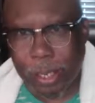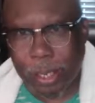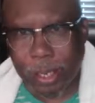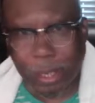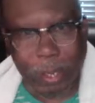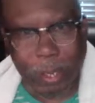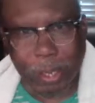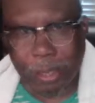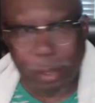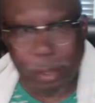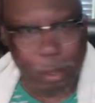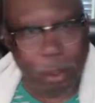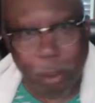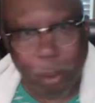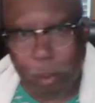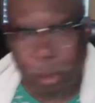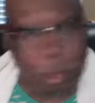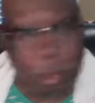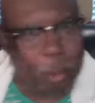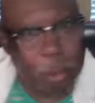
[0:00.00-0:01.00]
And the
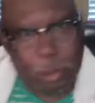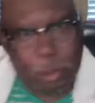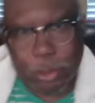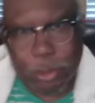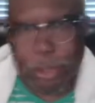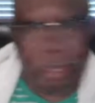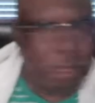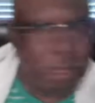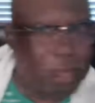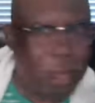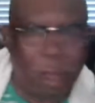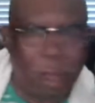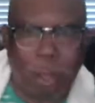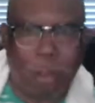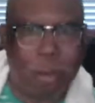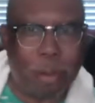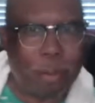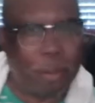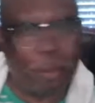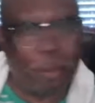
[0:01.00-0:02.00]
Holy Ghost said,
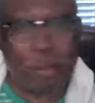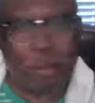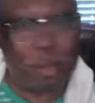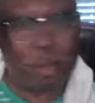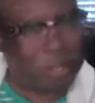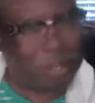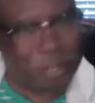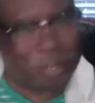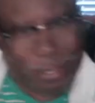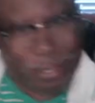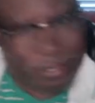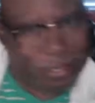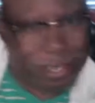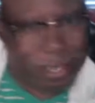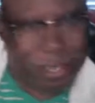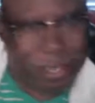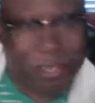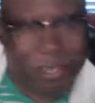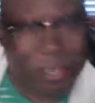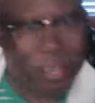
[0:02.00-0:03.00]
no, they
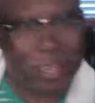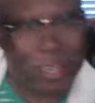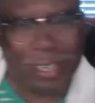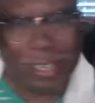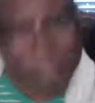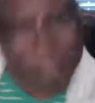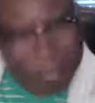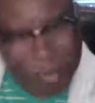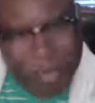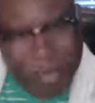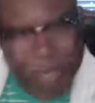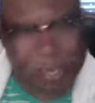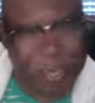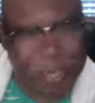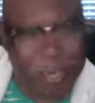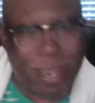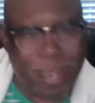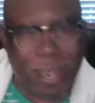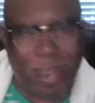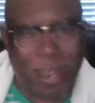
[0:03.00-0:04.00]
said, check
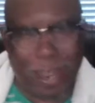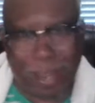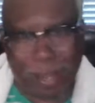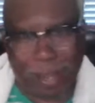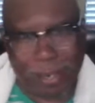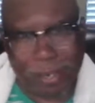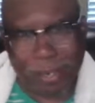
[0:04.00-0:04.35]
it out.